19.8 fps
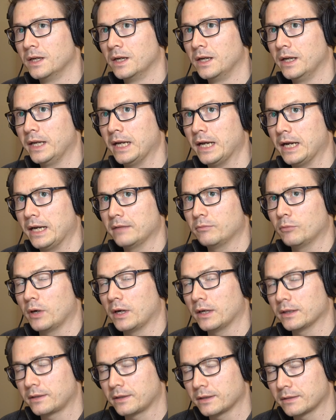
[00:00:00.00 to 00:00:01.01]
Yeah,
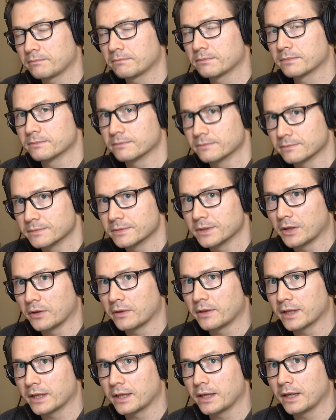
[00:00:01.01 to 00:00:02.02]
I think,
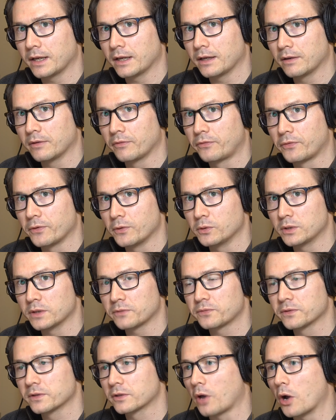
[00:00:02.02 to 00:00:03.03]
thinking through
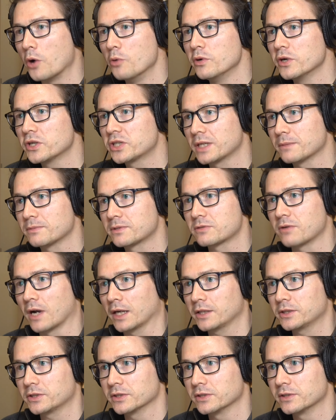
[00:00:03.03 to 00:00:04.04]
different ownership
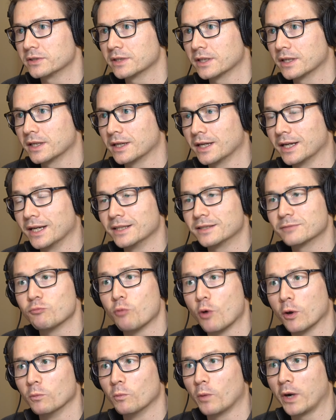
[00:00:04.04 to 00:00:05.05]
structures, it's
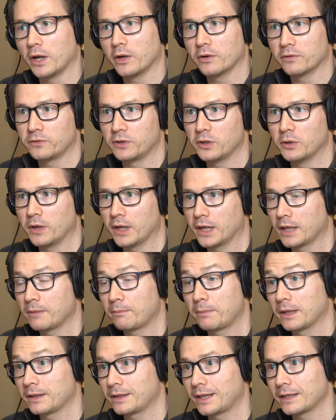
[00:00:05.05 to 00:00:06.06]
one way of doing
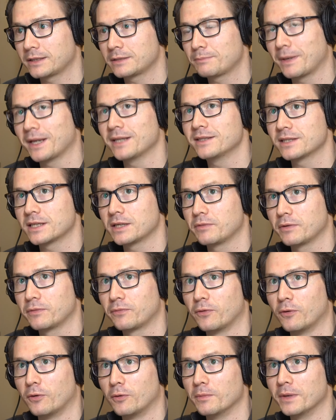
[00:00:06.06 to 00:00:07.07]
it, but that's basically
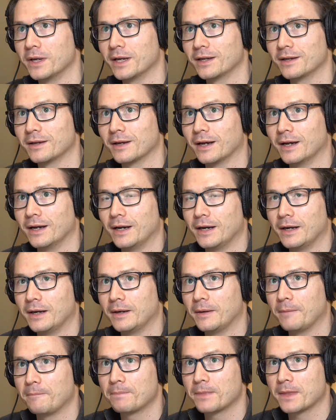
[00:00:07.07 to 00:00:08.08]
reforming
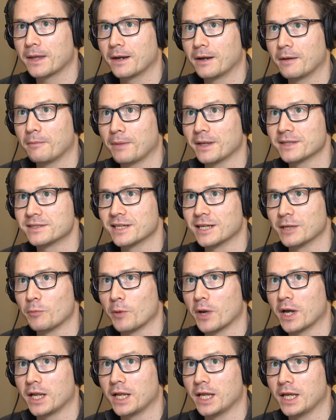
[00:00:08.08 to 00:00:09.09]
basically
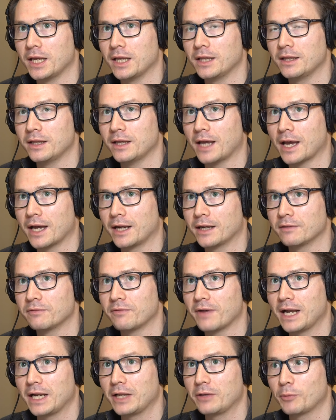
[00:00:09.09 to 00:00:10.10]
where the added
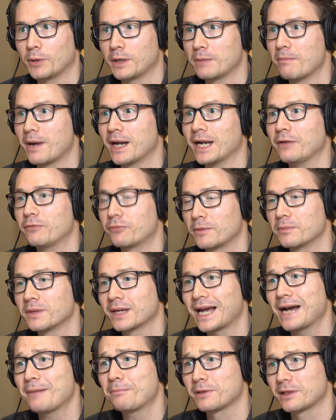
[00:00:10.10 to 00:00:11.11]
value, where the money from the
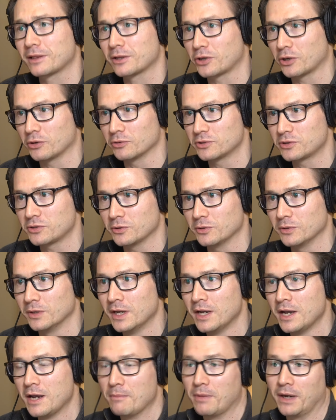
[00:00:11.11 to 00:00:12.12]
capital goes to.
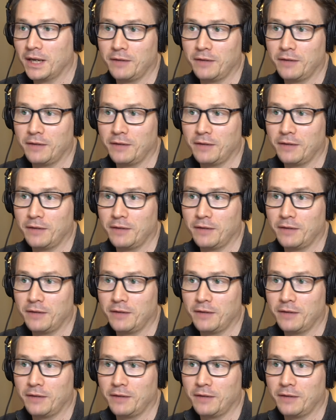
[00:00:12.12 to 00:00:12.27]
But